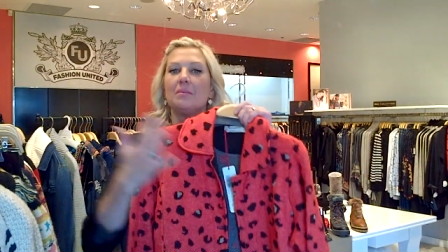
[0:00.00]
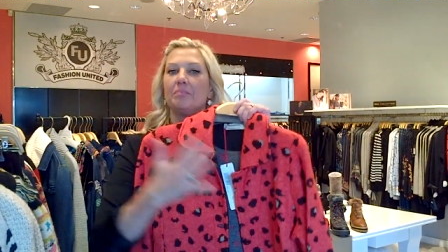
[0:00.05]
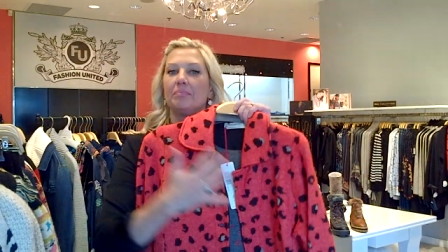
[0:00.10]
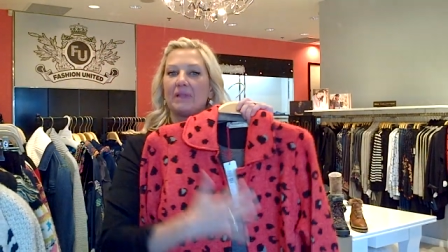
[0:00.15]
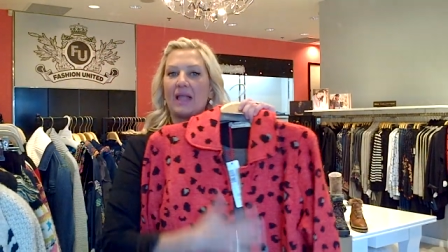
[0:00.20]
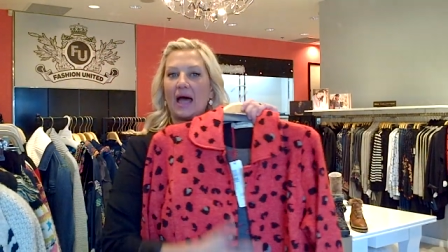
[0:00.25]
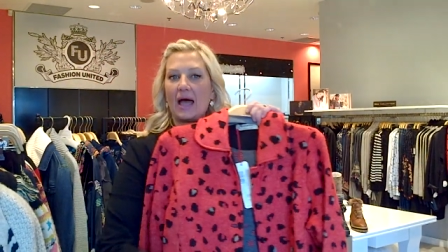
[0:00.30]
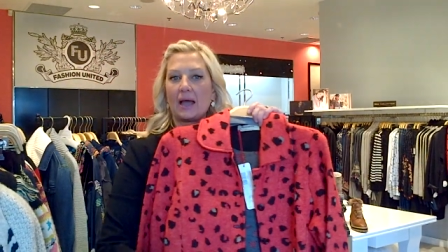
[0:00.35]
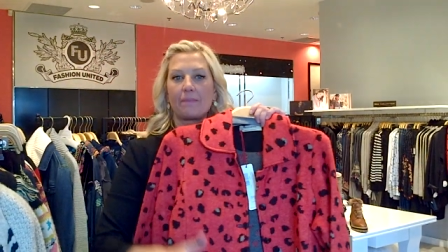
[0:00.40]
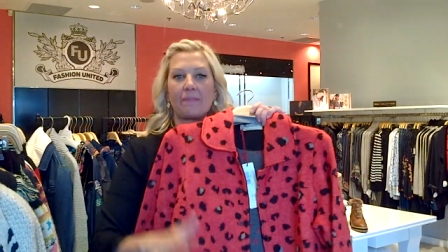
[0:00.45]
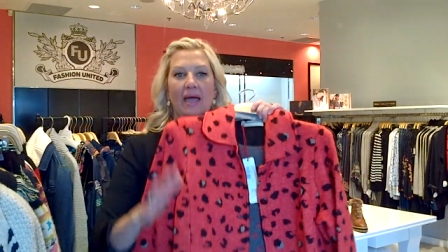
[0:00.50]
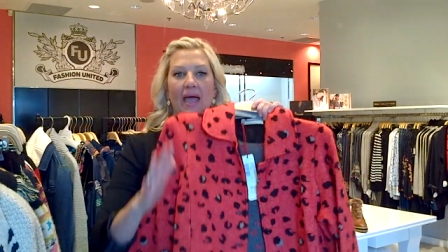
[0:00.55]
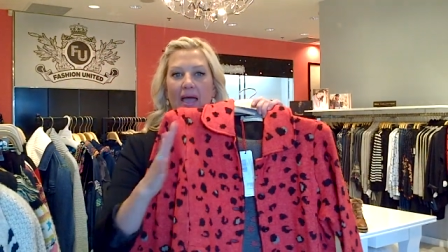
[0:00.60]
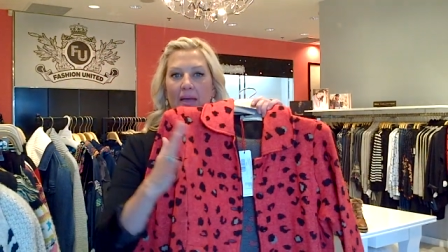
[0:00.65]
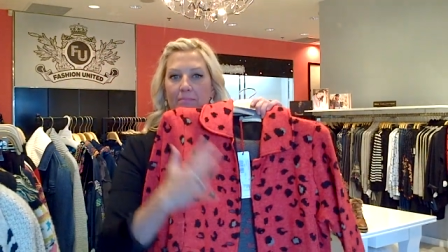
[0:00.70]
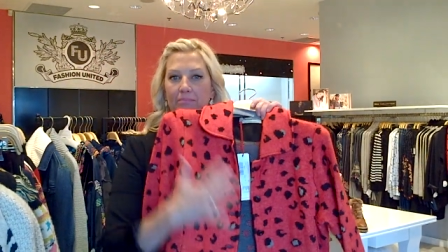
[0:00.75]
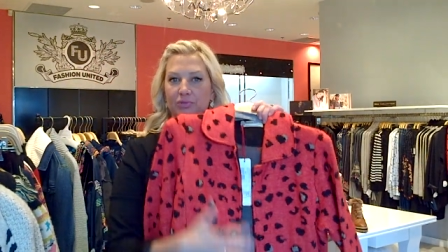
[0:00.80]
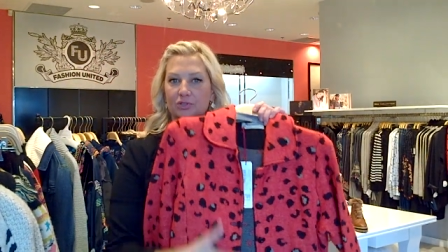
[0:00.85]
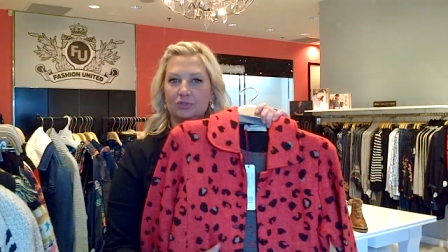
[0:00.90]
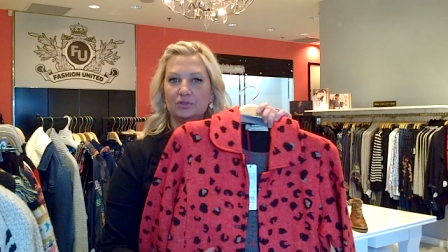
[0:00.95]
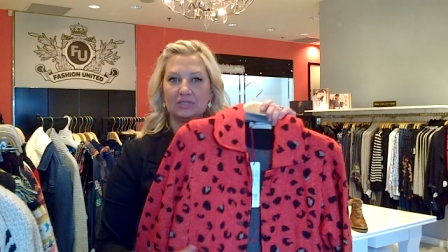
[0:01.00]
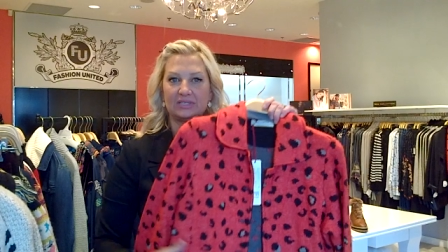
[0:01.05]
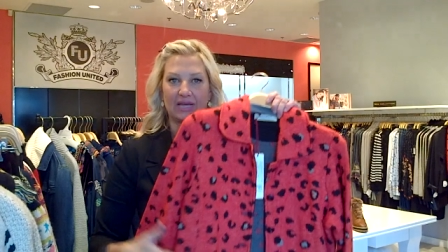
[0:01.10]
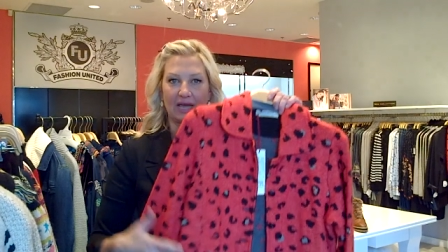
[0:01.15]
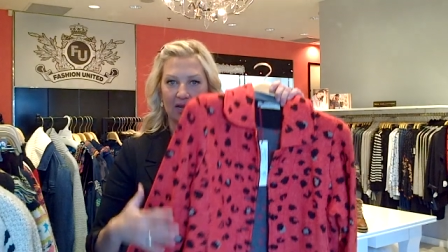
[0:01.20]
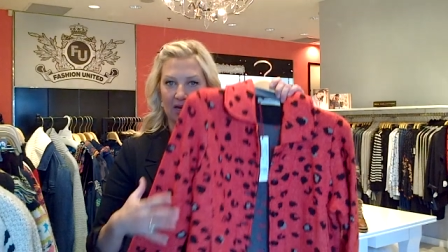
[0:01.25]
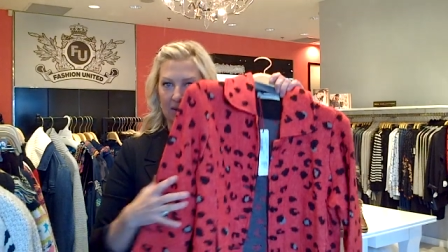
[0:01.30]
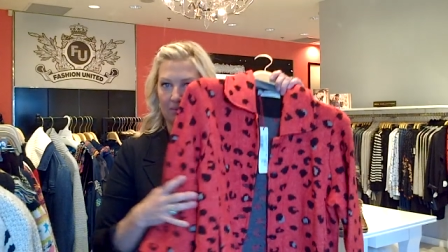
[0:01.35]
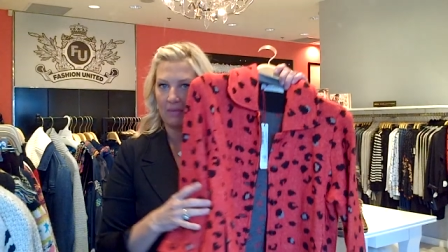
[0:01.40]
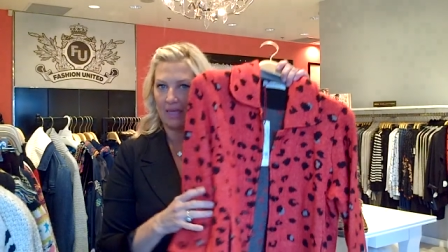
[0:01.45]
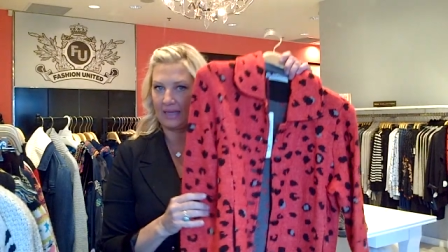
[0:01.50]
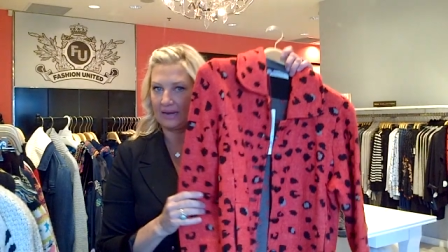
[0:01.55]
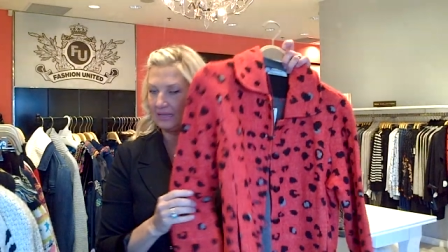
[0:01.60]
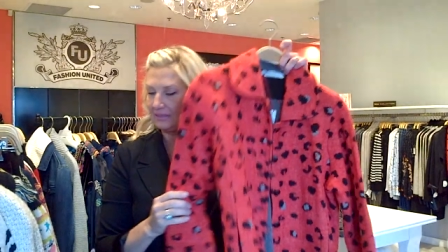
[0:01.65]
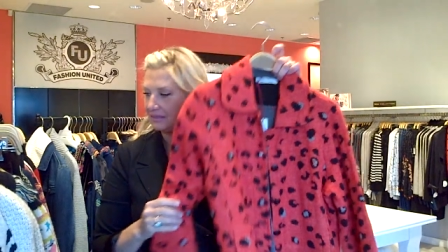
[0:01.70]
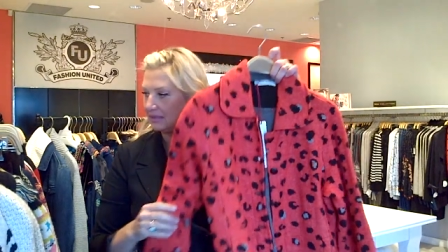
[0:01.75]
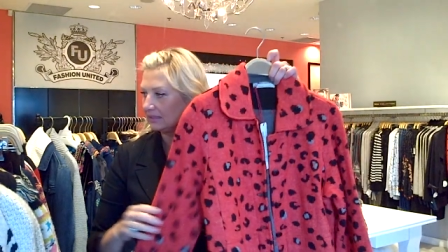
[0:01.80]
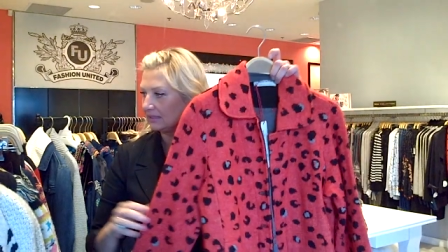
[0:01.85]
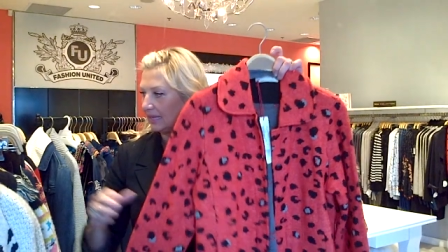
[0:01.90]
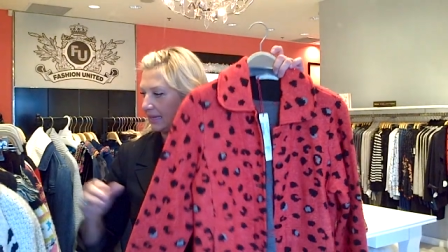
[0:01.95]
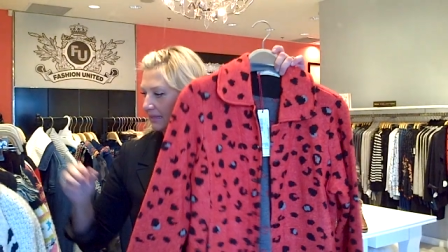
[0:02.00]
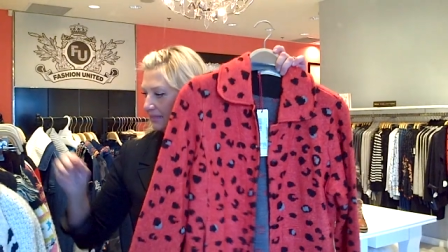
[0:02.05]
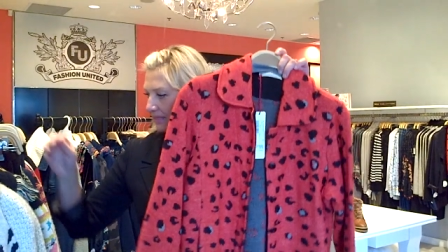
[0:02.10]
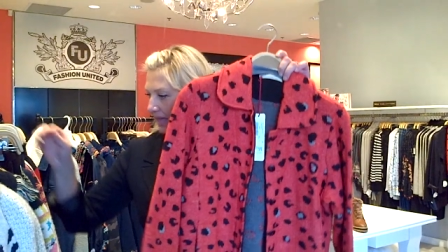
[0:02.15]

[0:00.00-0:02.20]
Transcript: black pant, blue denim, anything like